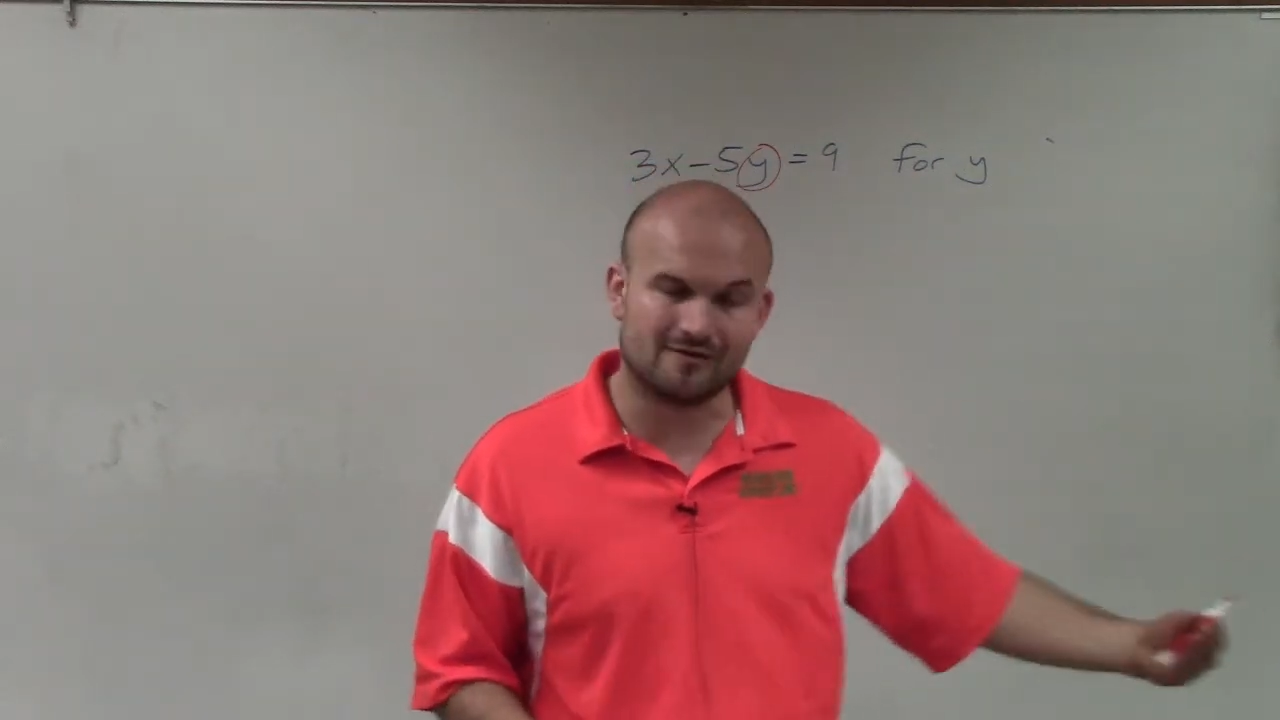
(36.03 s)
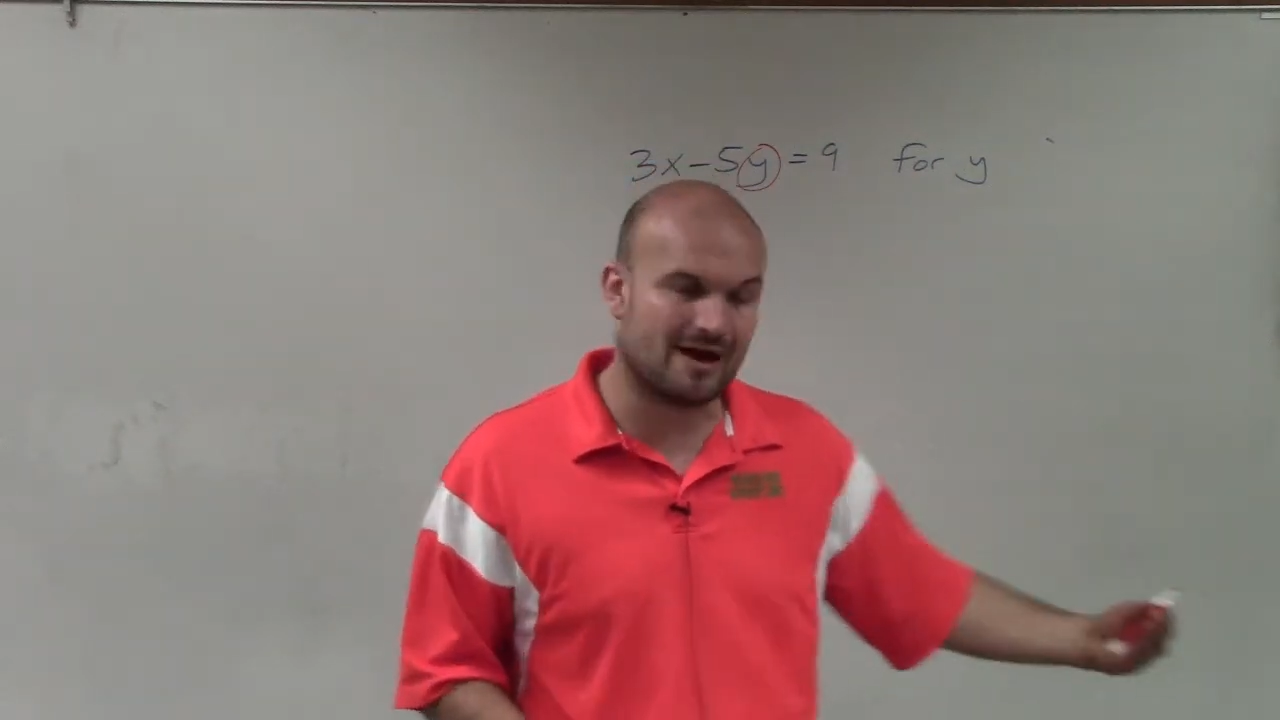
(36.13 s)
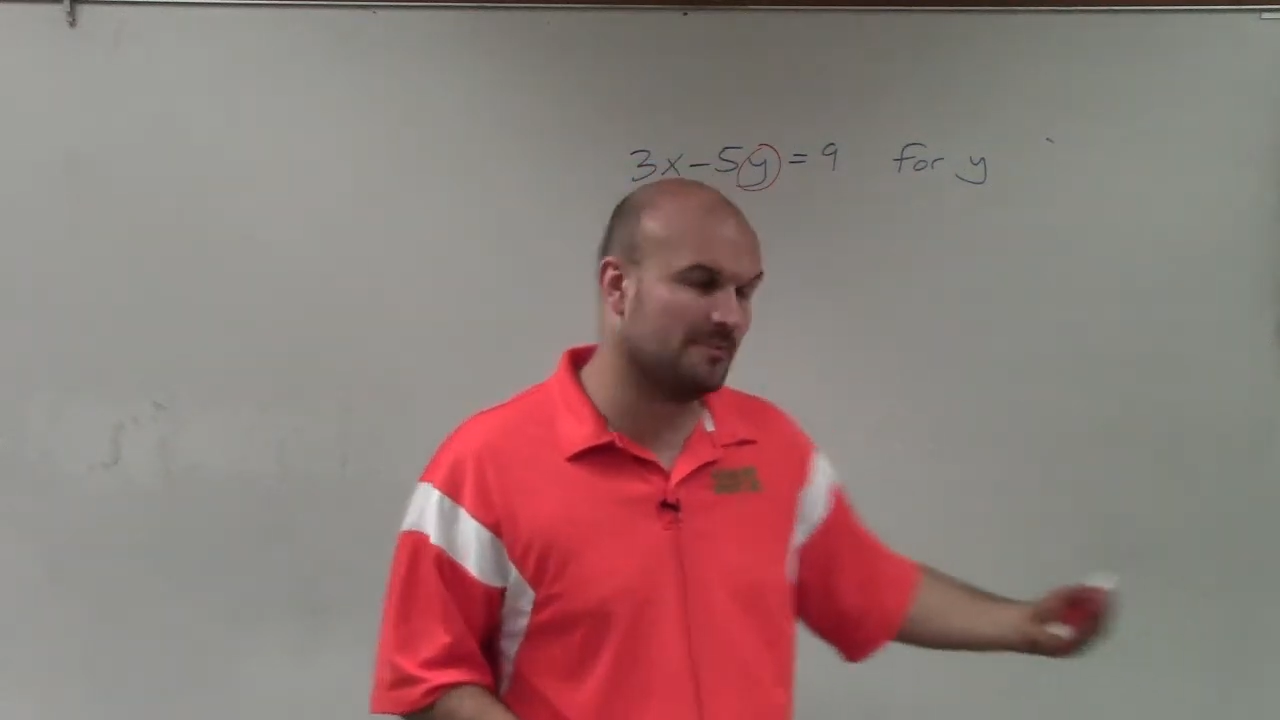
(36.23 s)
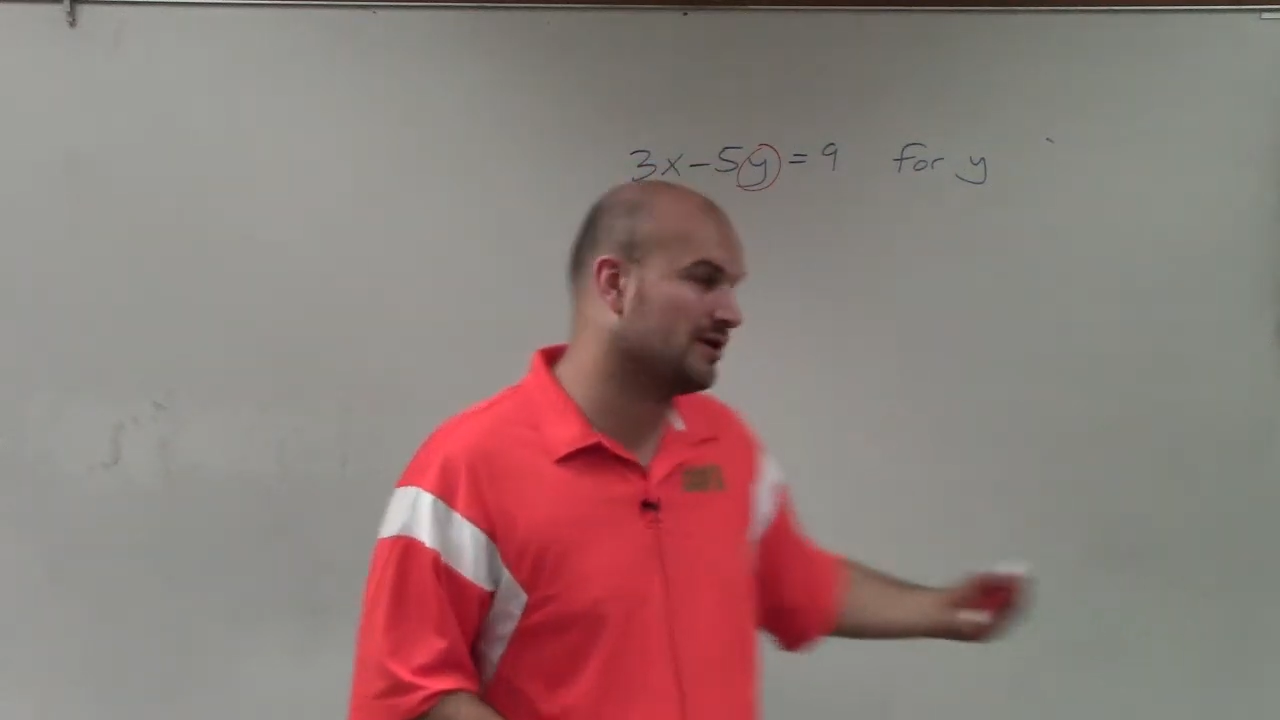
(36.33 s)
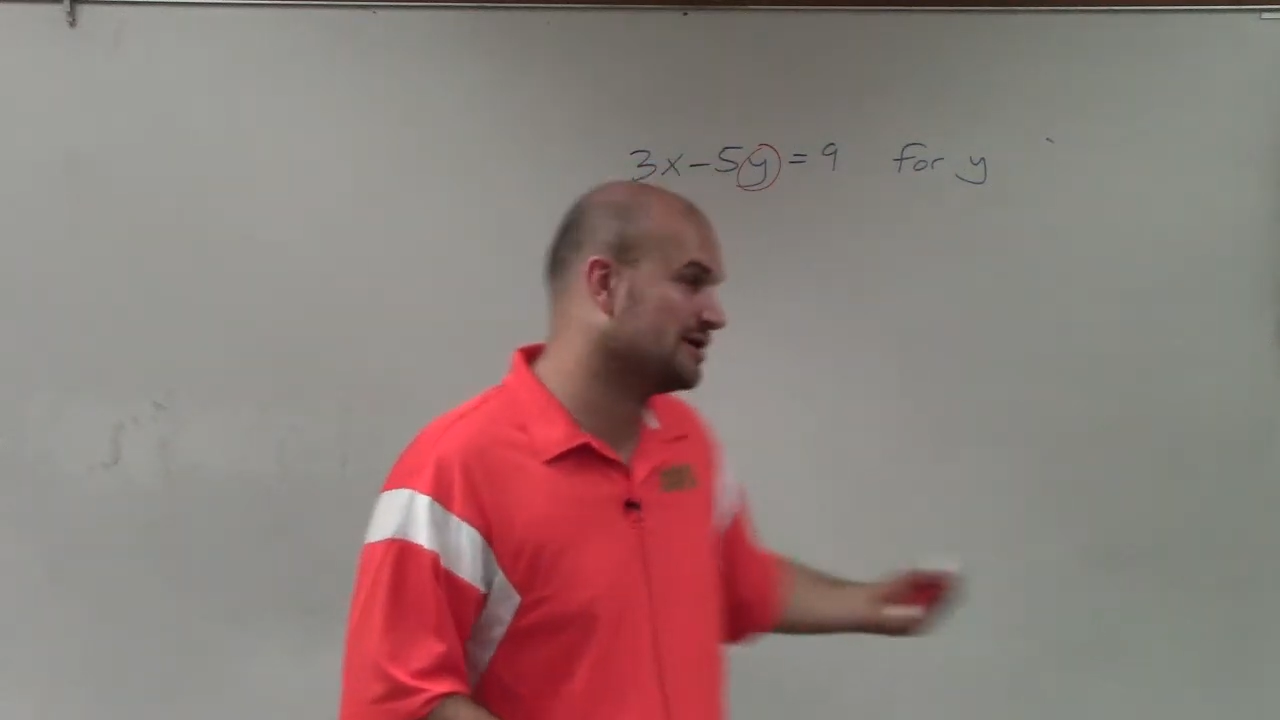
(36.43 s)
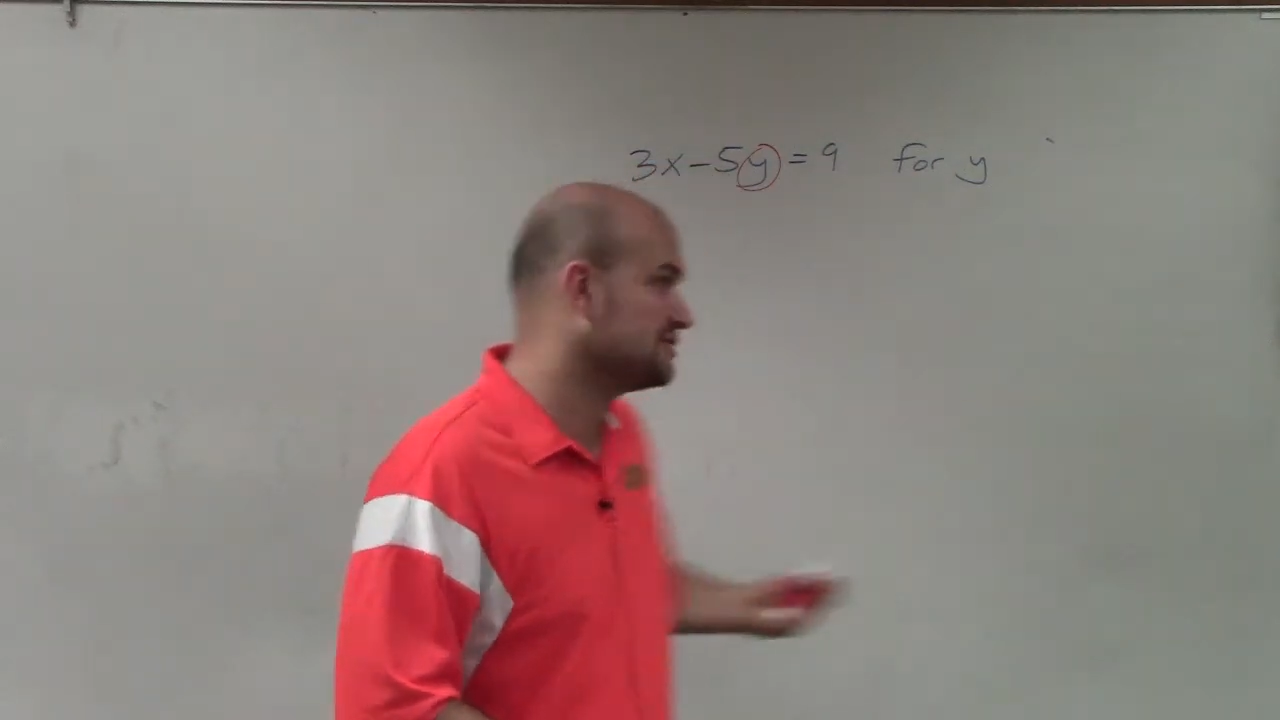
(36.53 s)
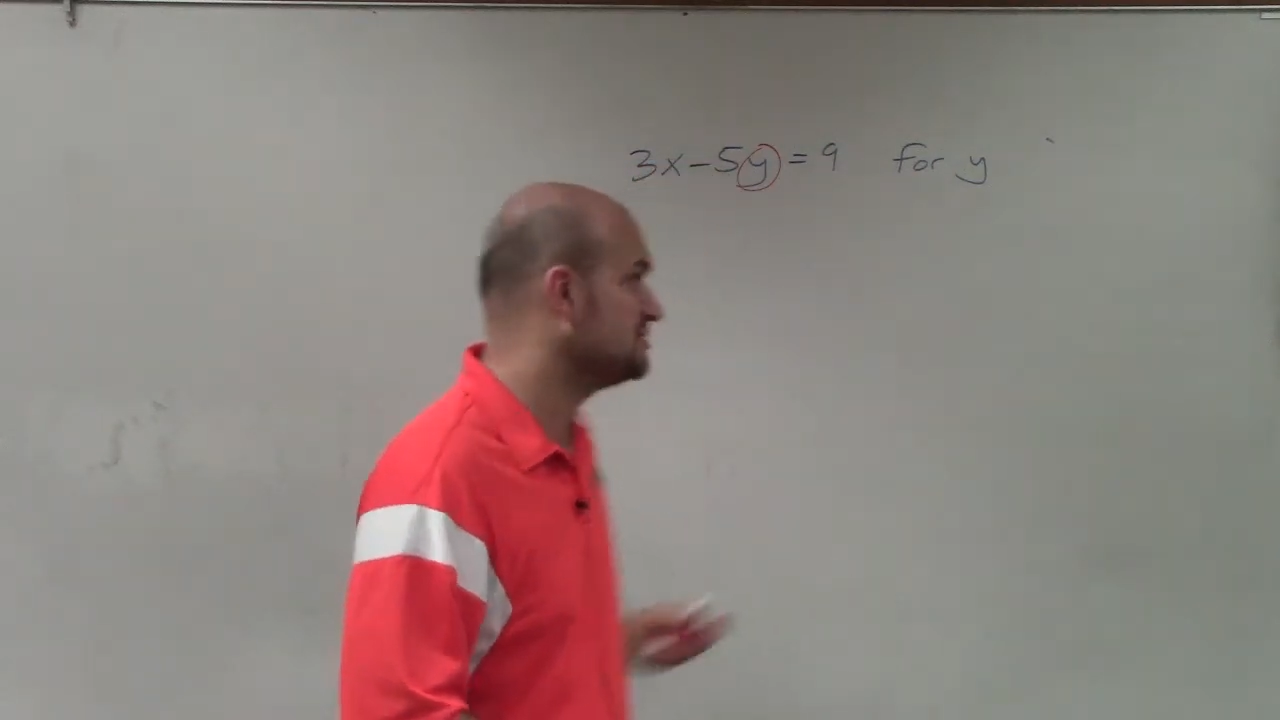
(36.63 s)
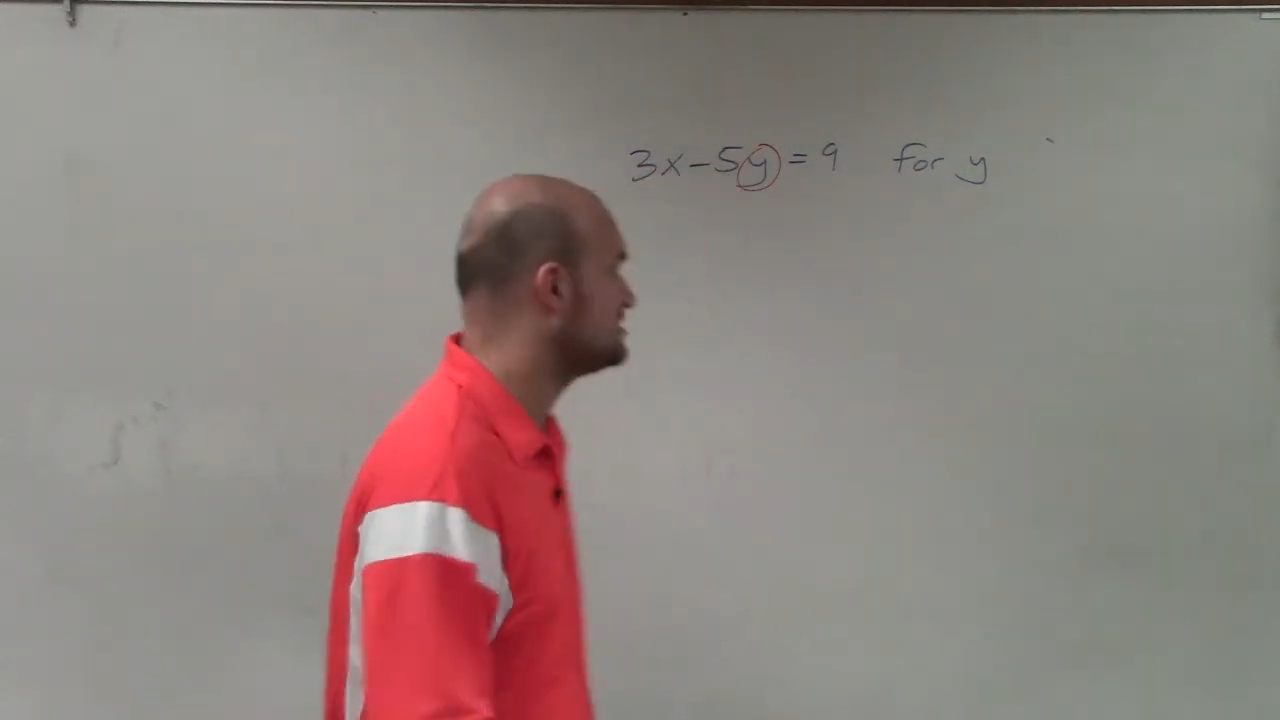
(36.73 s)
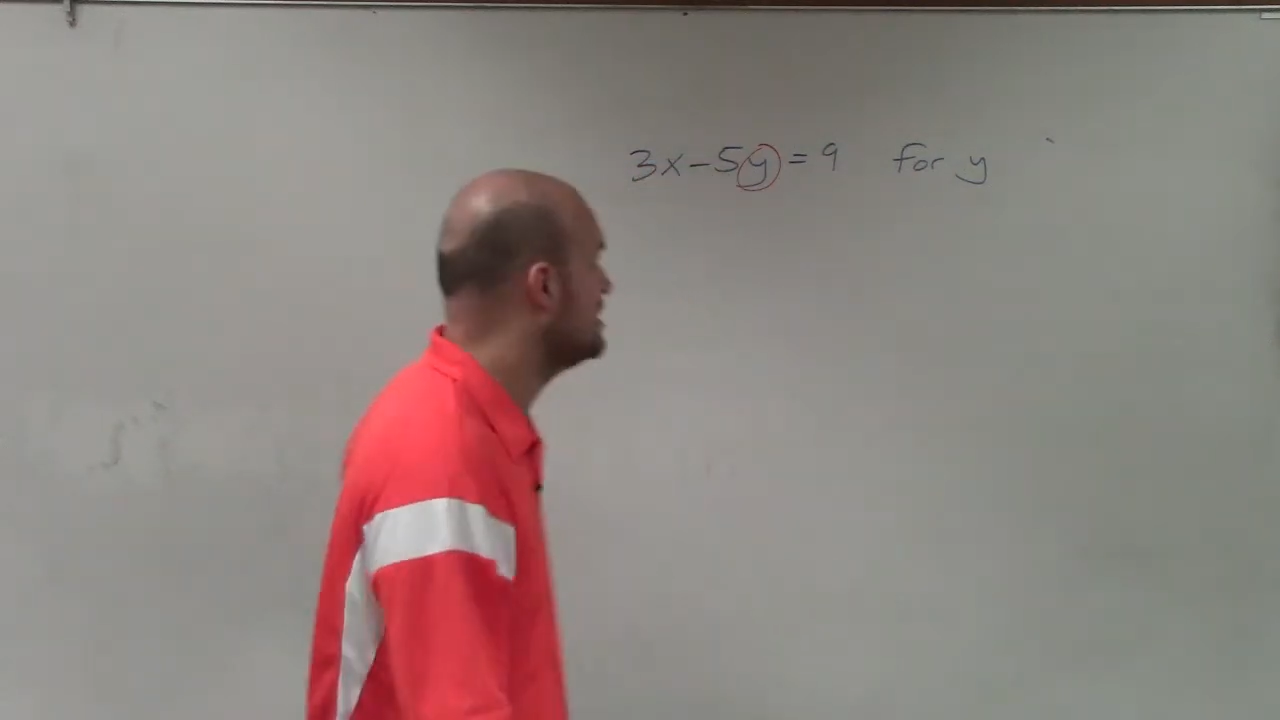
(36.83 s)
operations.